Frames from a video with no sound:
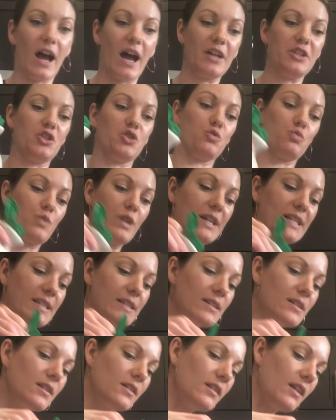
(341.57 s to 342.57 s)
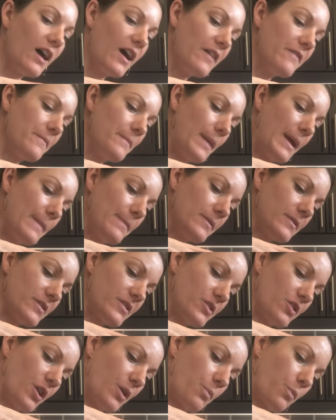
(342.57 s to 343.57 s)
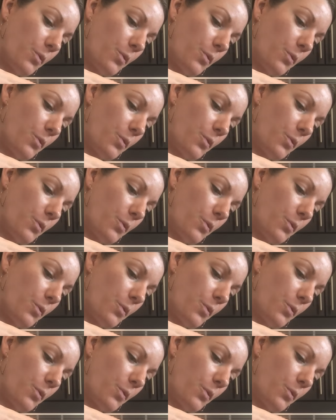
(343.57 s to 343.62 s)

a drizzle of maple syrup,